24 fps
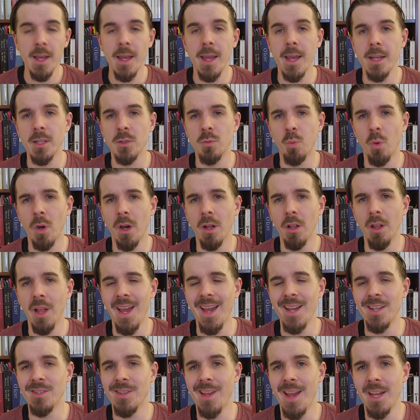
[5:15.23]
as well
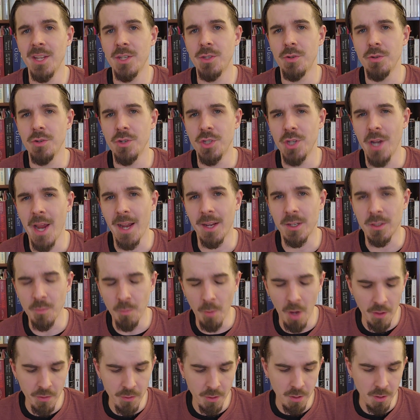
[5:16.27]
as Esther Jack's
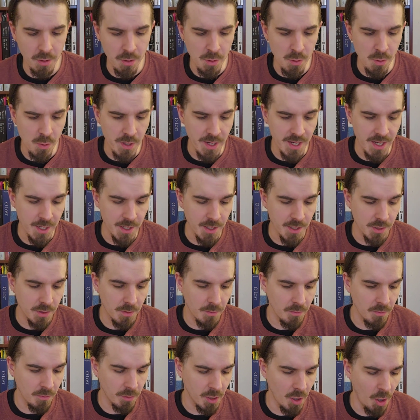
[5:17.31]
mother, who is
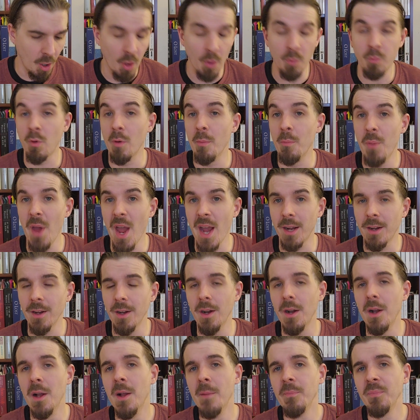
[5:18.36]
called
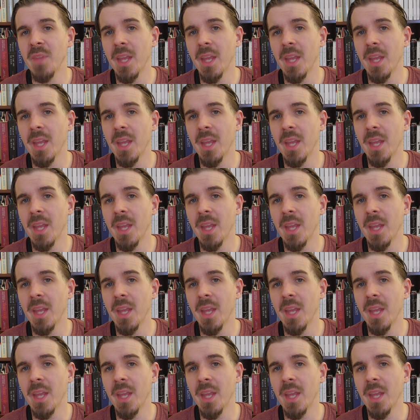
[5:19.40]
Rebecca,